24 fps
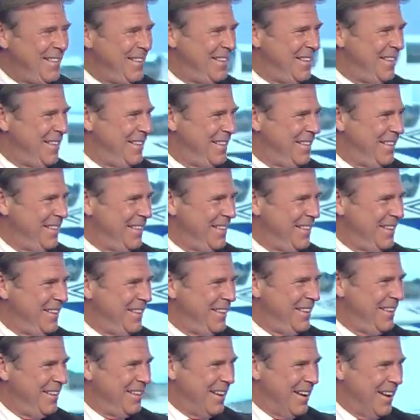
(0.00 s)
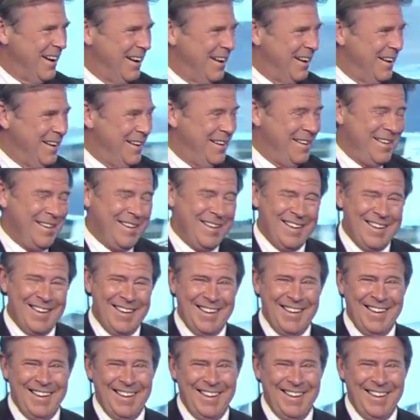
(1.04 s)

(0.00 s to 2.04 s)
This person isn't speaking.